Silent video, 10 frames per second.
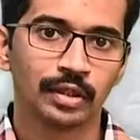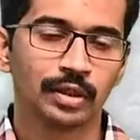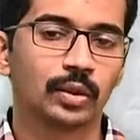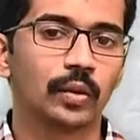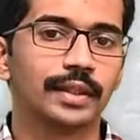
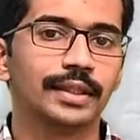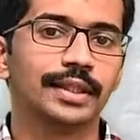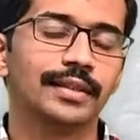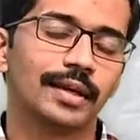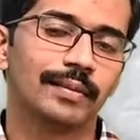The
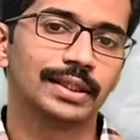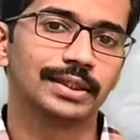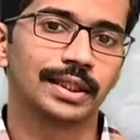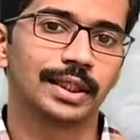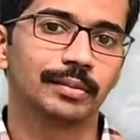cognitive level is
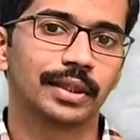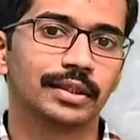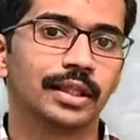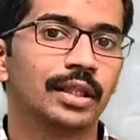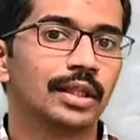nothing but
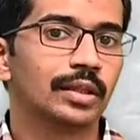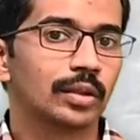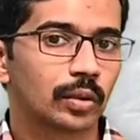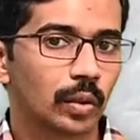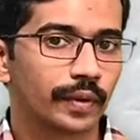the
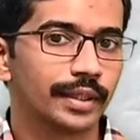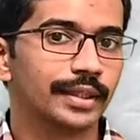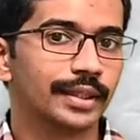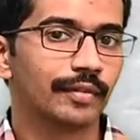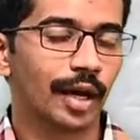
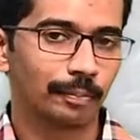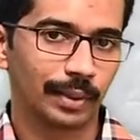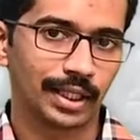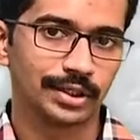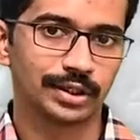cognitive
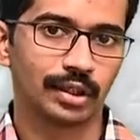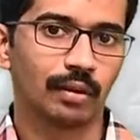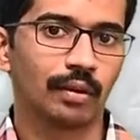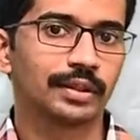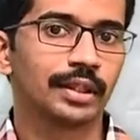appraisal
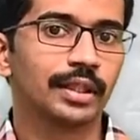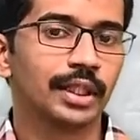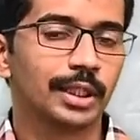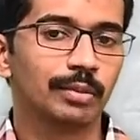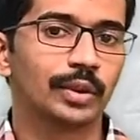or the
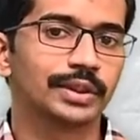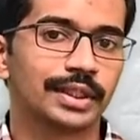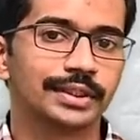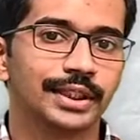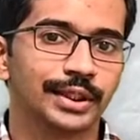
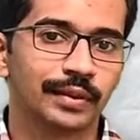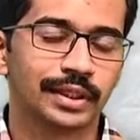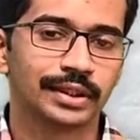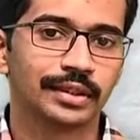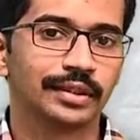emotional
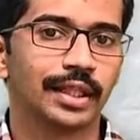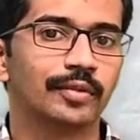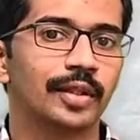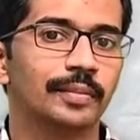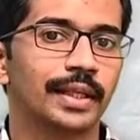situation there
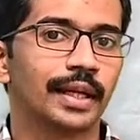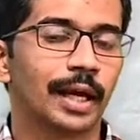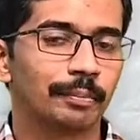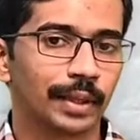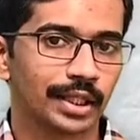will be an
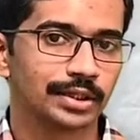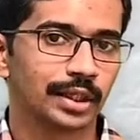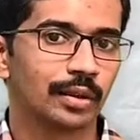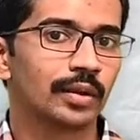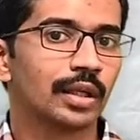
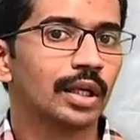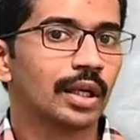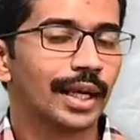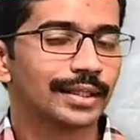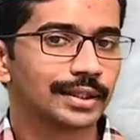appraisal or
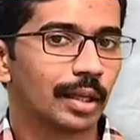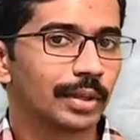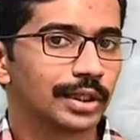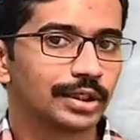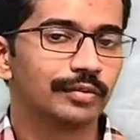
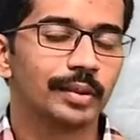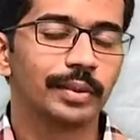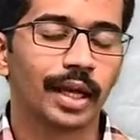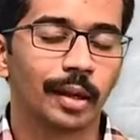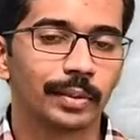examination will be
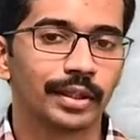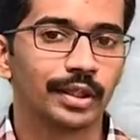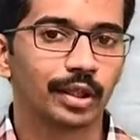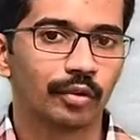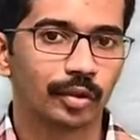happening
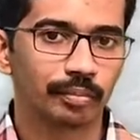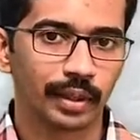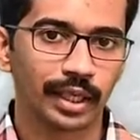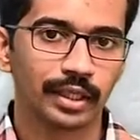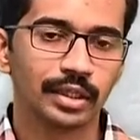in our
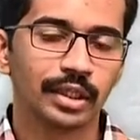brain.